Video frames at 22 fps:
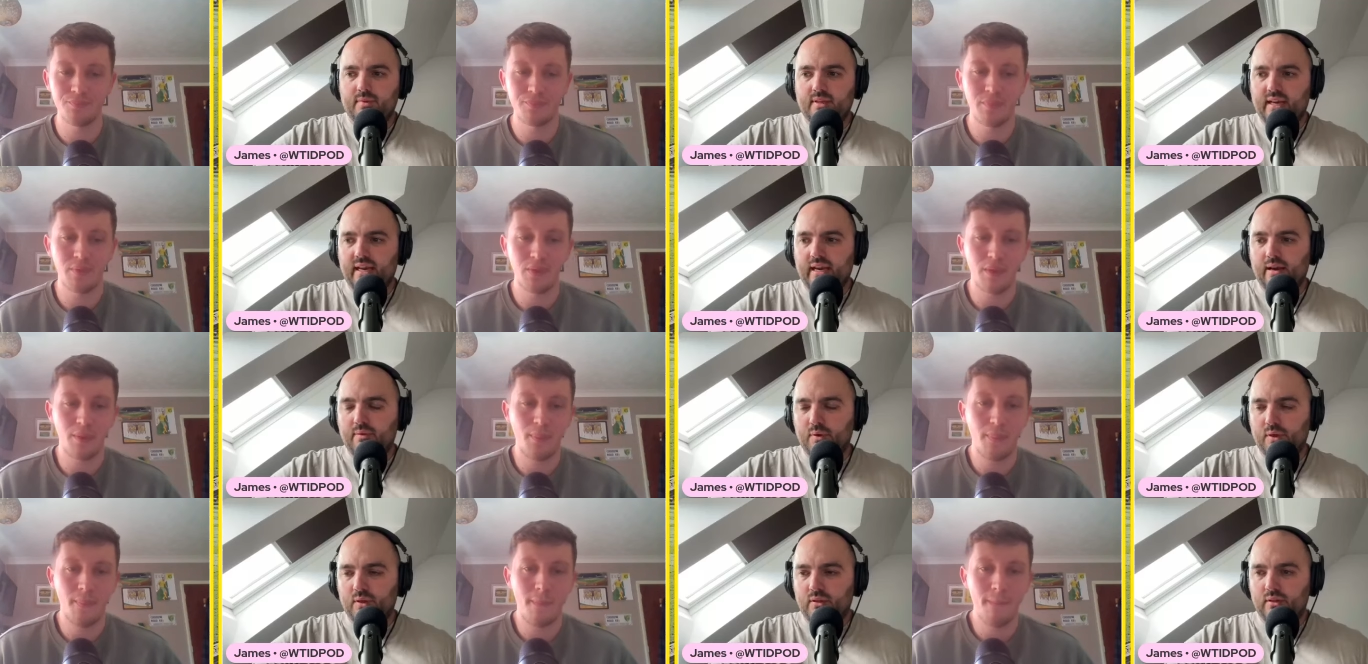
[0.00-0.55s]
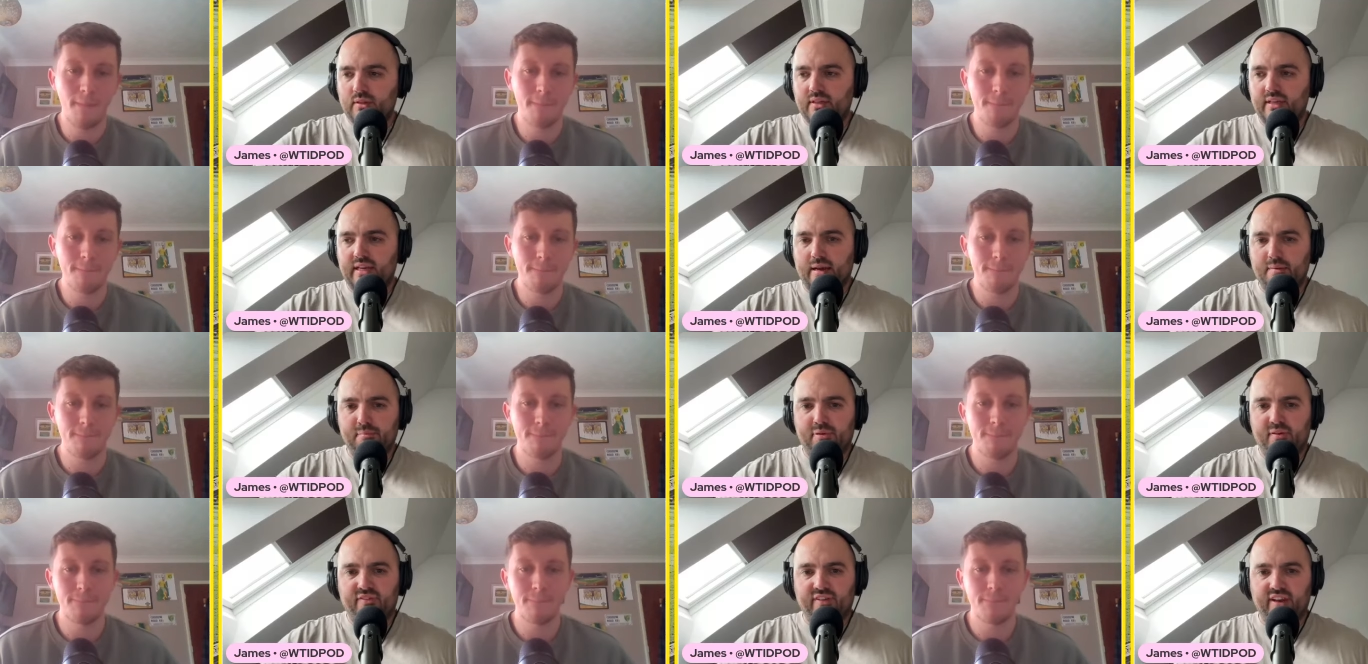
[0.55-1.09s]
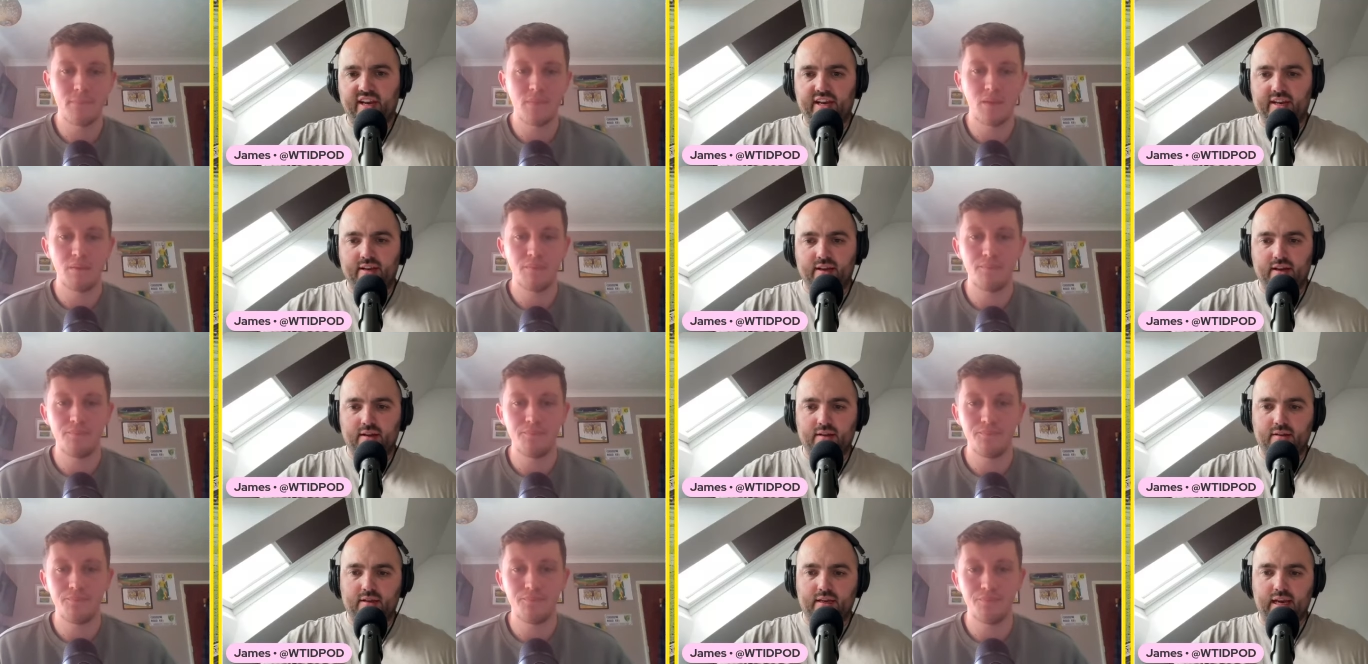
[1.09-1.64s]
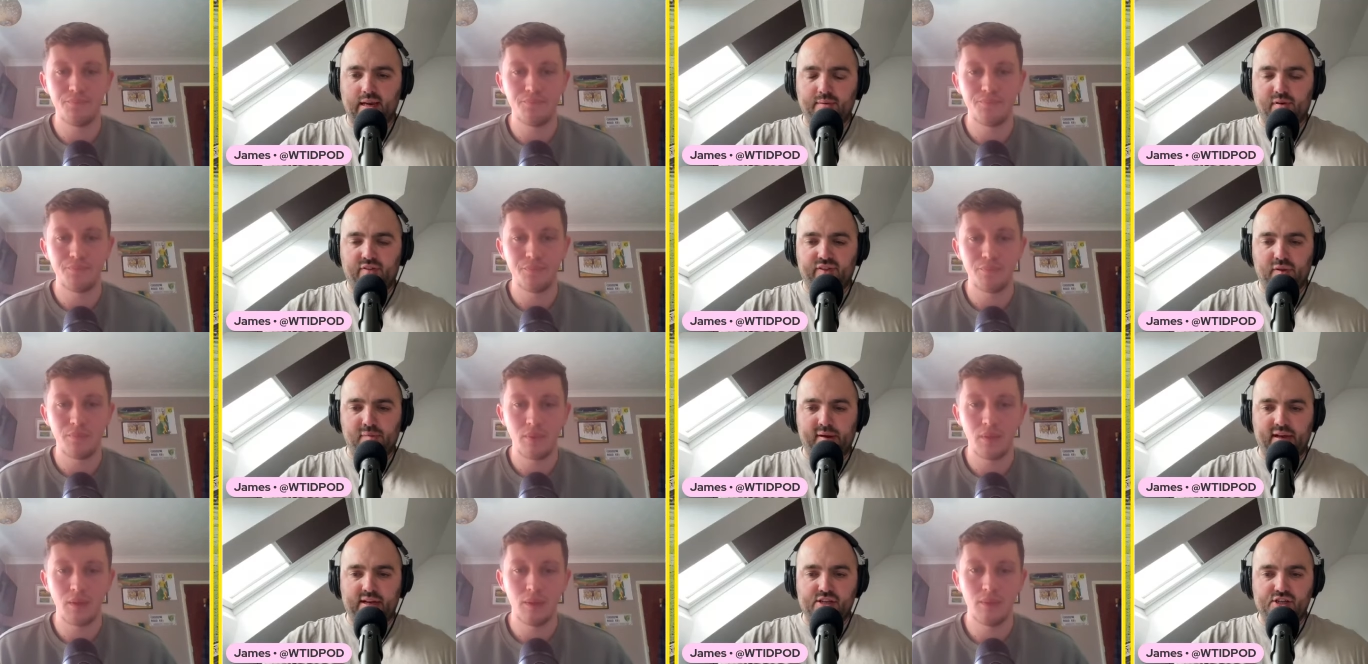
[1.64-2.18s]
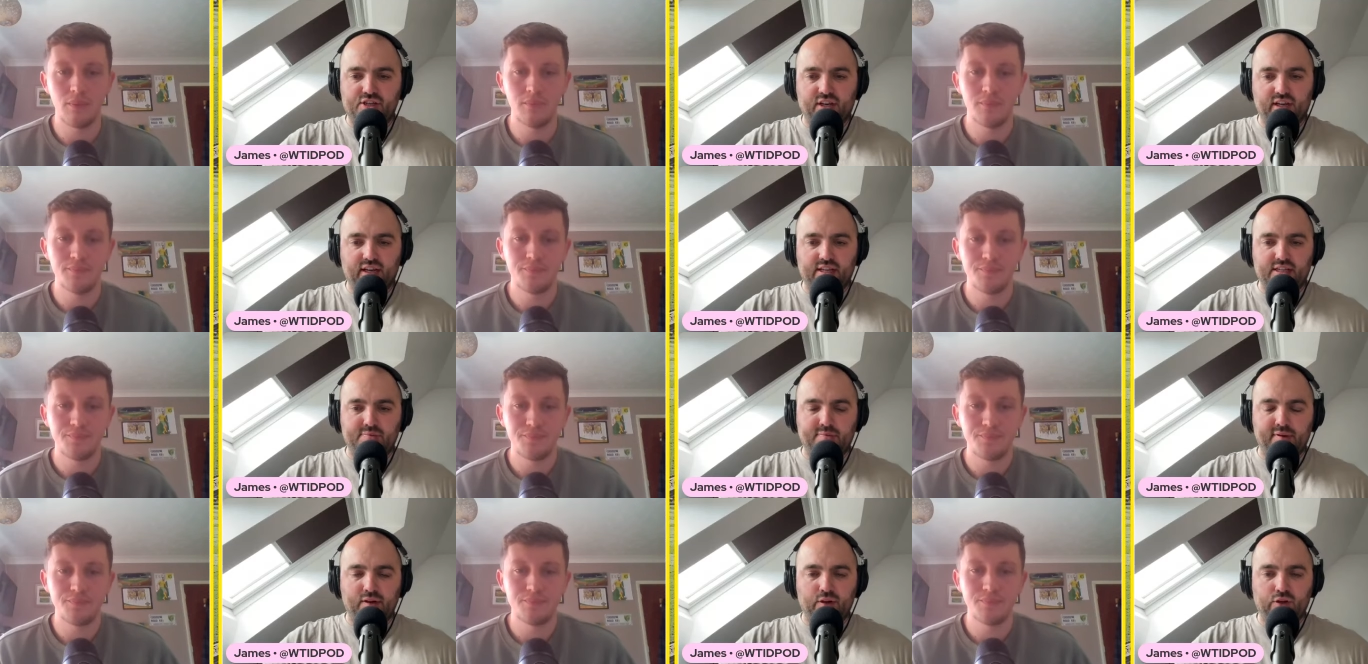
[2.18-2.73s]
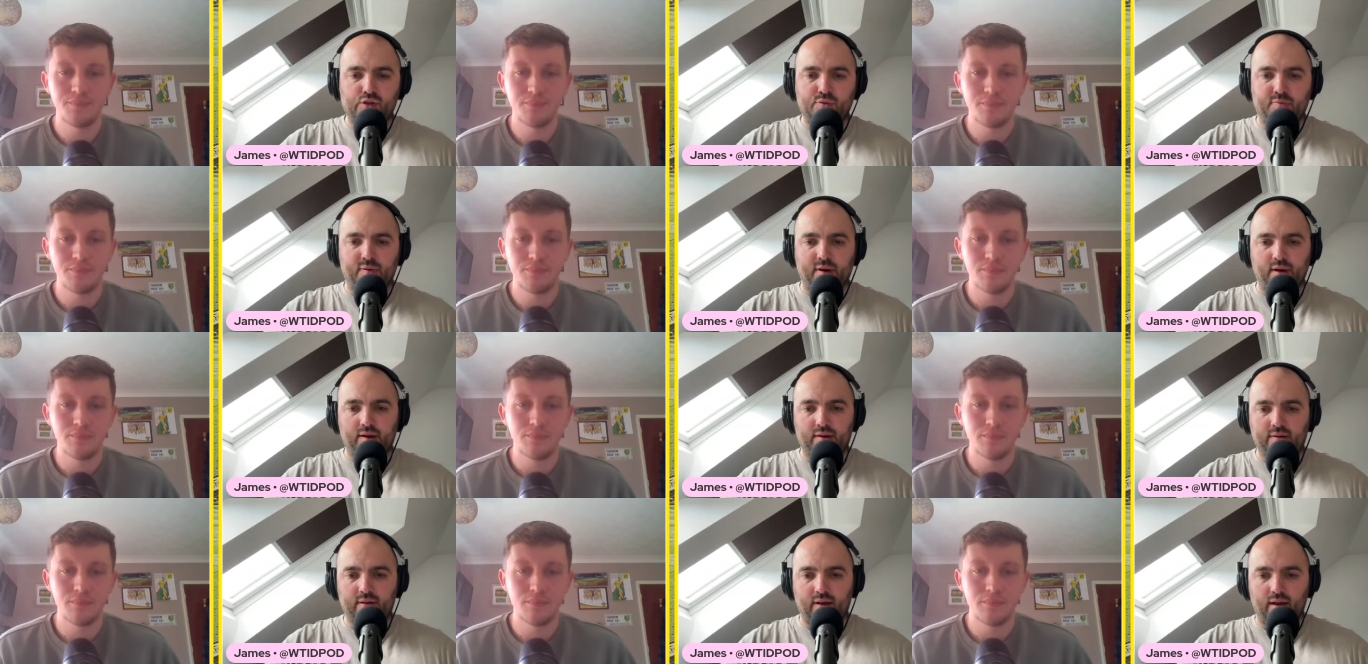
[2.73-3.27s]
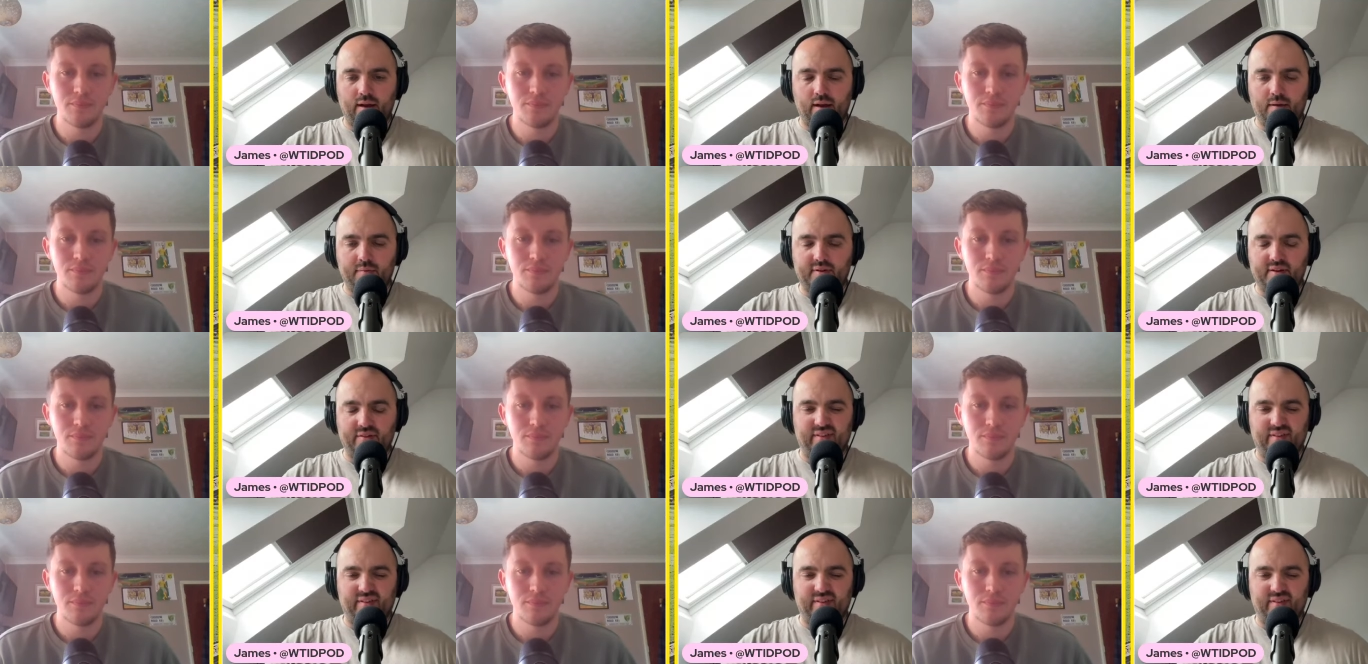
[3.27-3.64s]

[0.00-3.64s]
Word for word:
Speaker 1: Yeah, well, Jan Pervedo came off the bench against Middlesbrough.